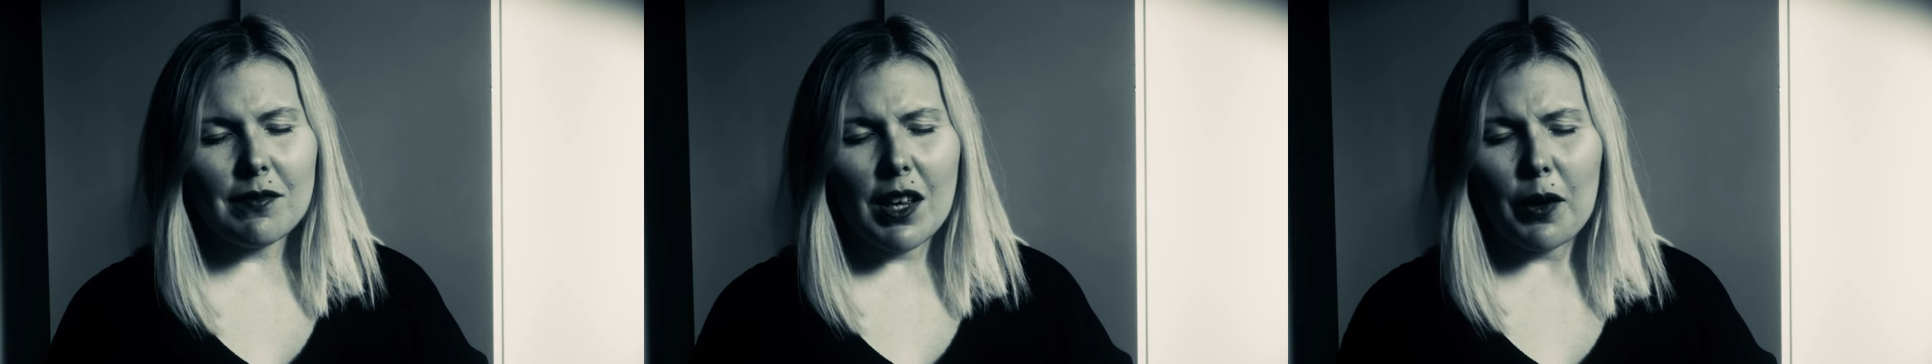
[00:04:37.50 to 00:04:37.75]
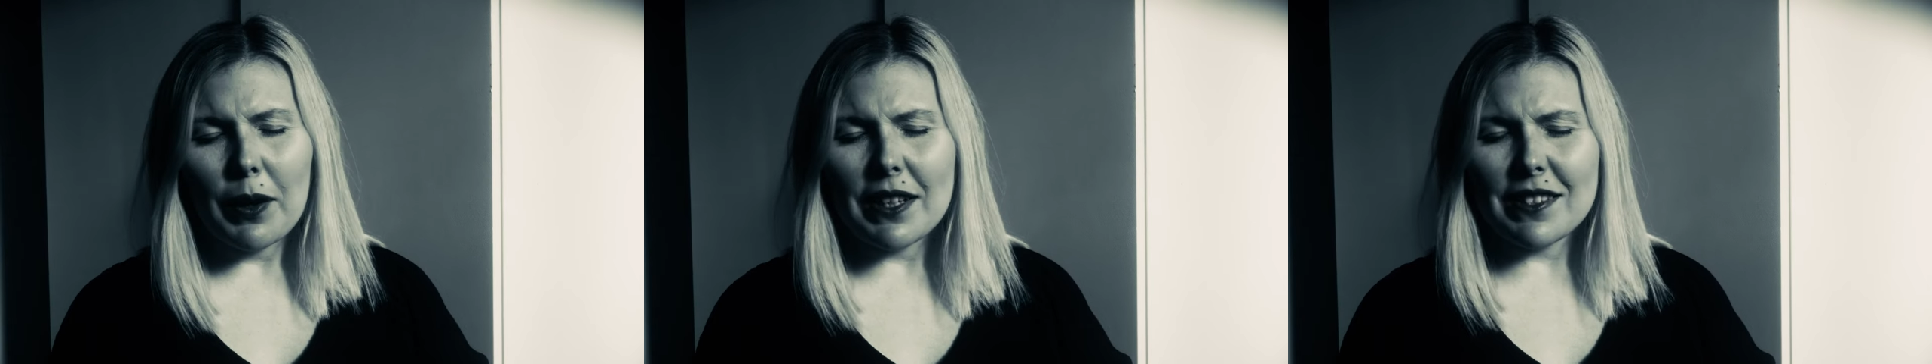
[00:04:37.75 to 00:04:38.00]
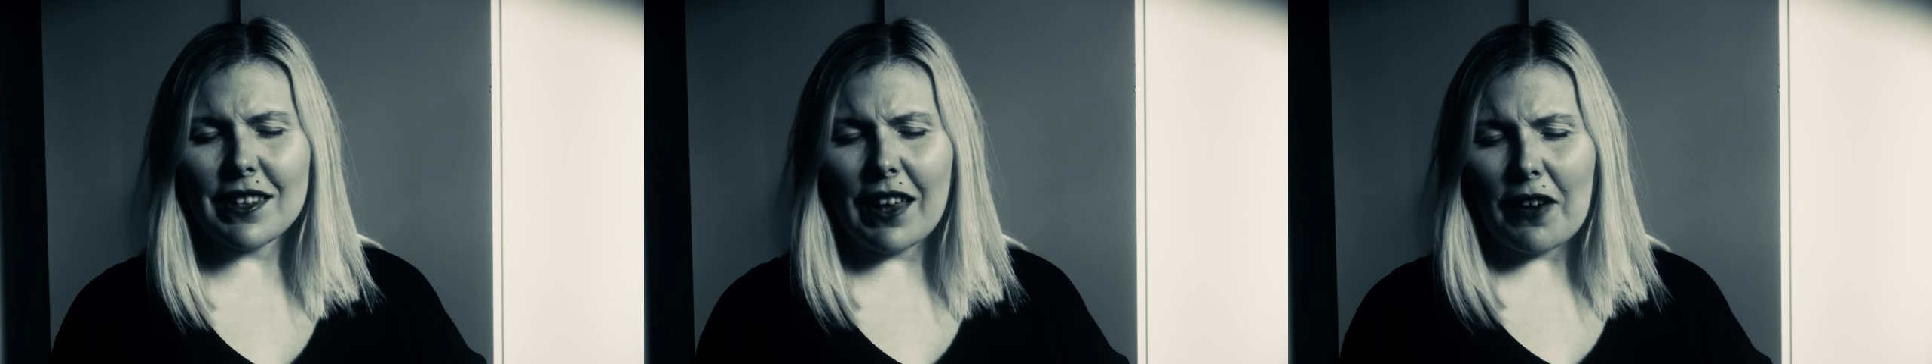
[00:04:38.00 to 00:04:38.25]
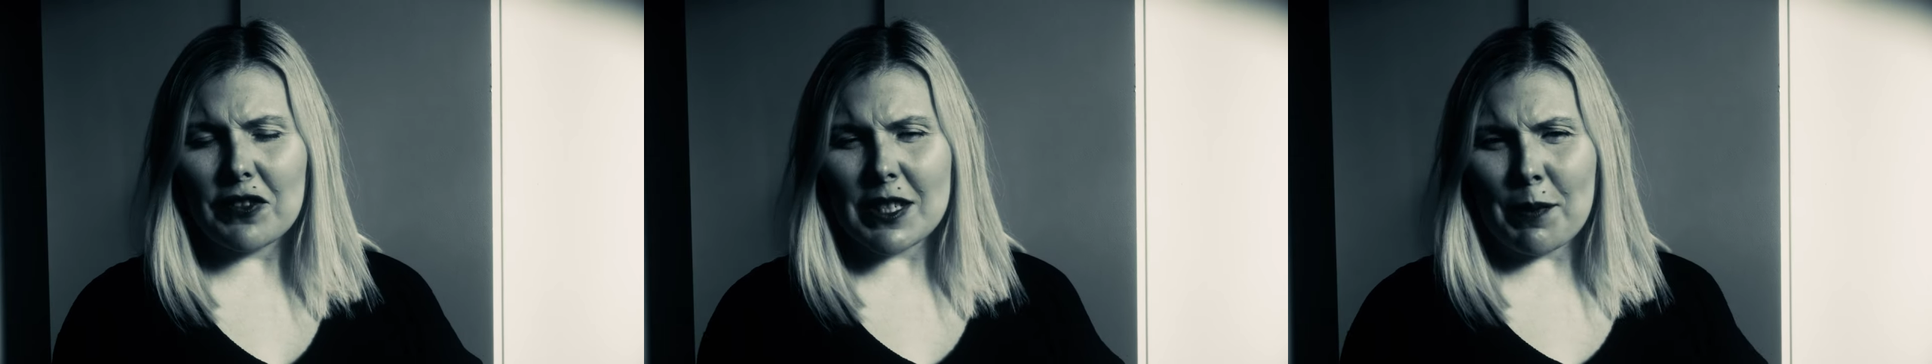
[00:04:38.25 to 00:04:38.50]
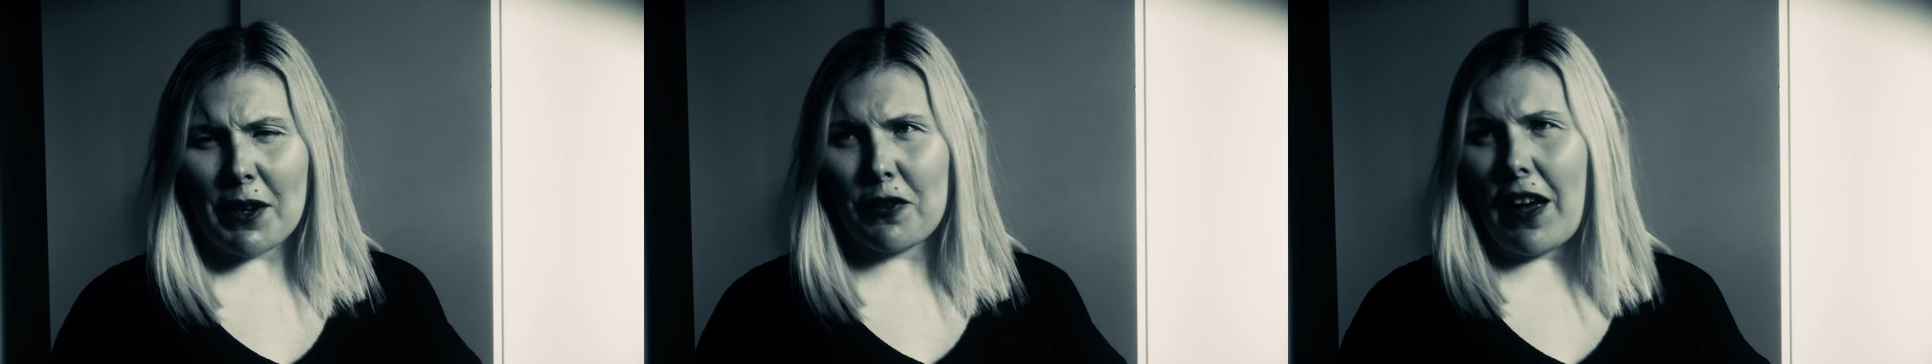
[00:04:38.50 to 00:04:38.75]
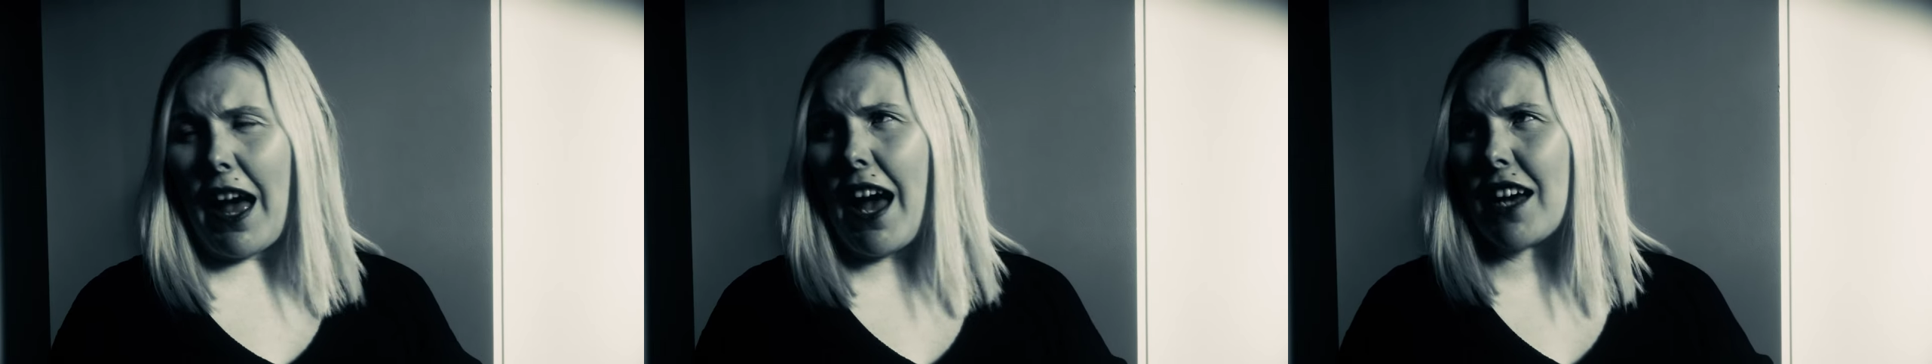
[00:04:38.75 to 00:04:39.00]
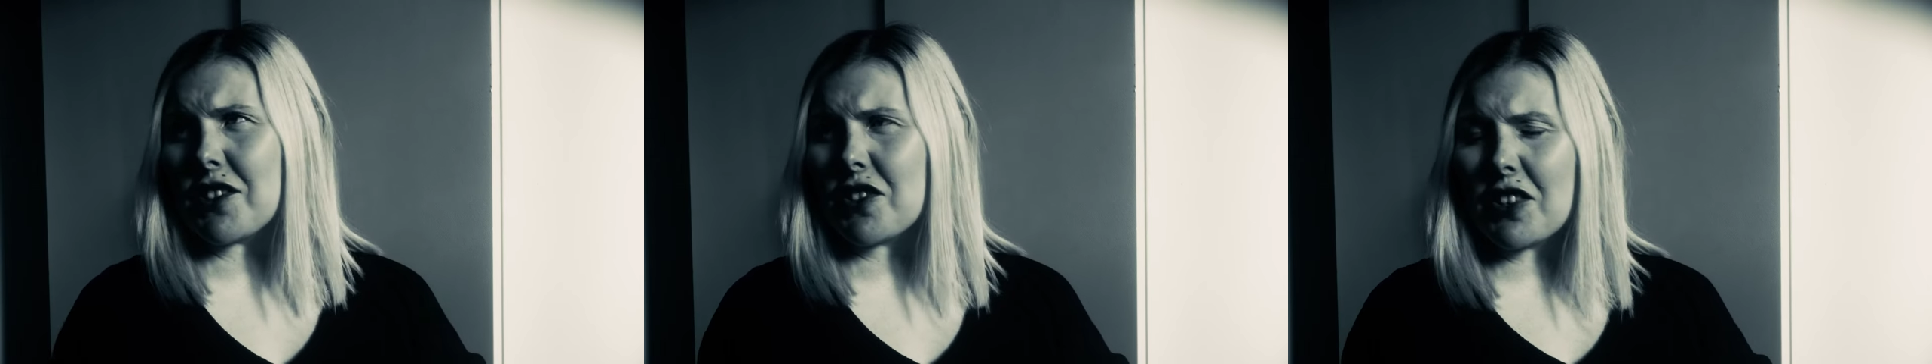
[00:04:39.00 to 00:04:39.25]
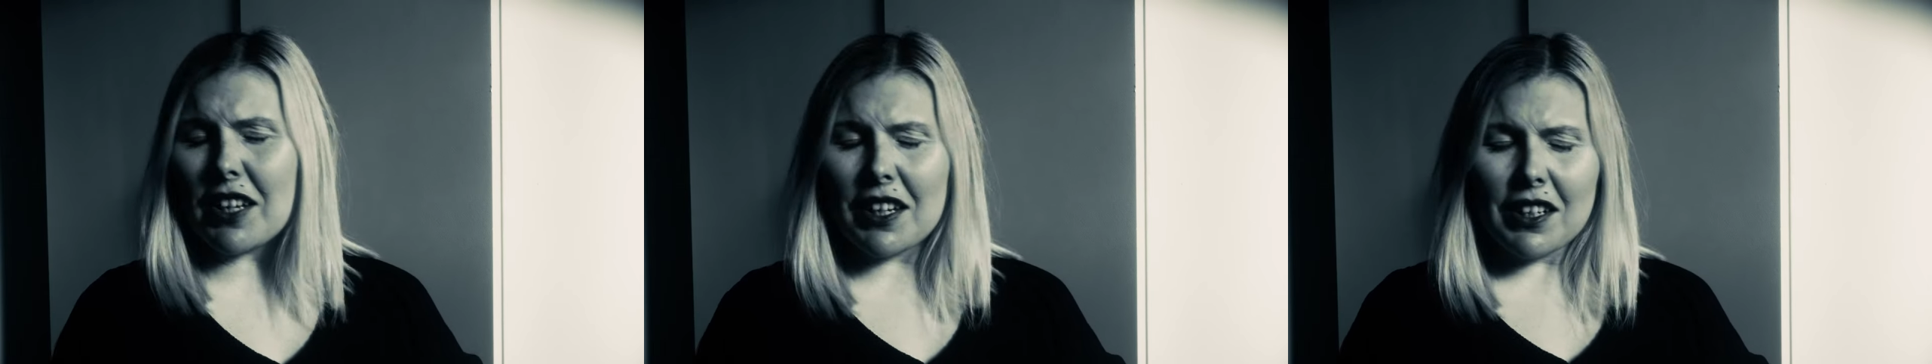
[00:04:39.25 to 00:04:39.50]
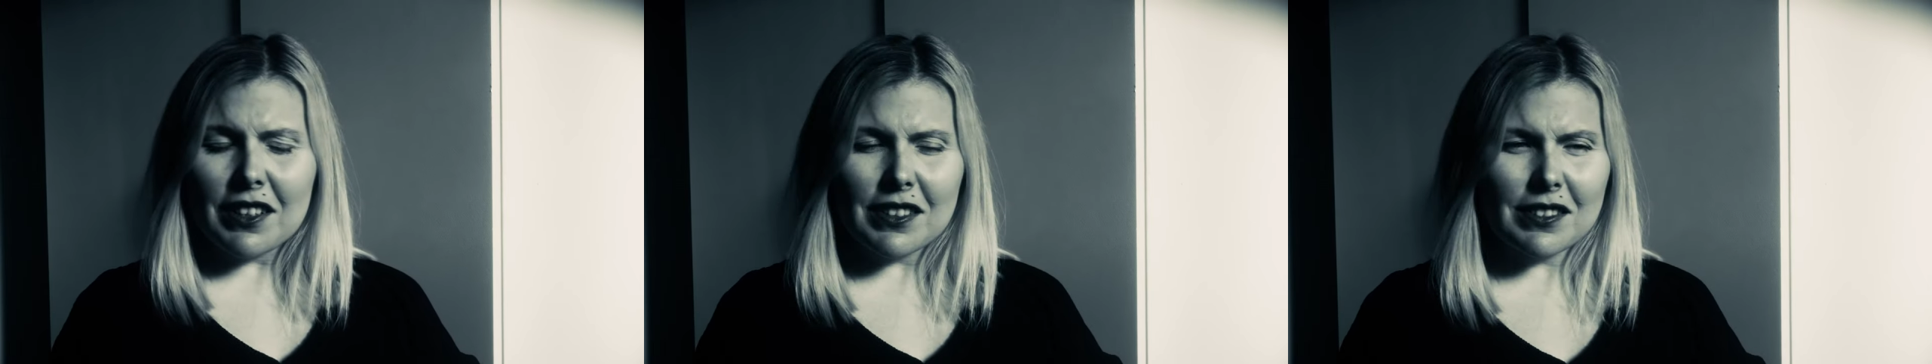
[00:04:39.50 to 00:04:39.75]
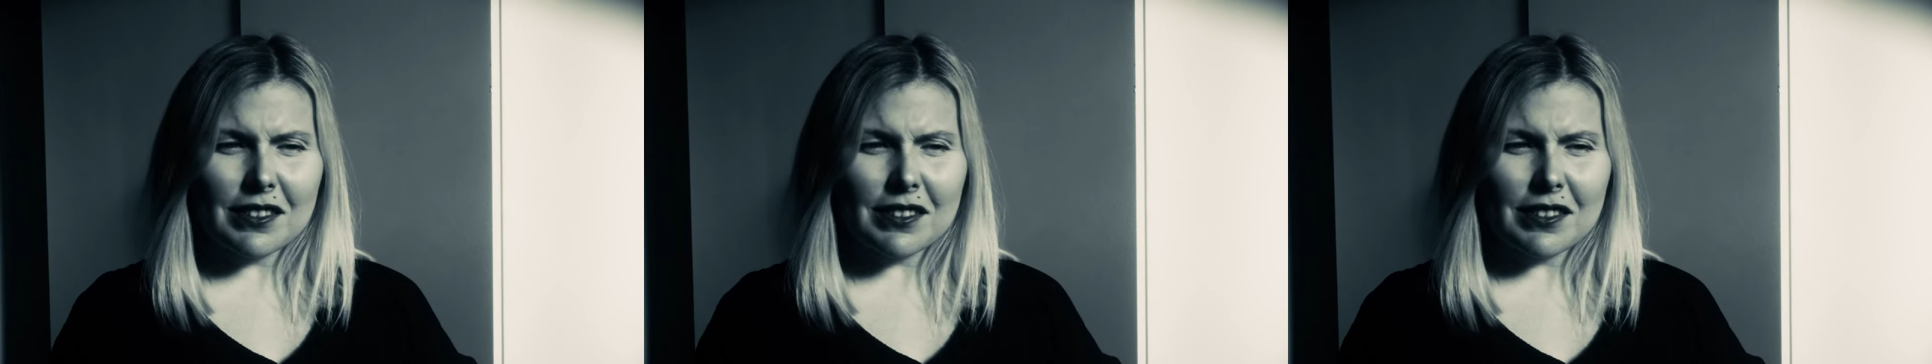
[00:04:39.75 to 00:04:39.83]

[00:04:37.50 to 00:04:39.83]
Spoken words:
Oh, he's left me for Ashley.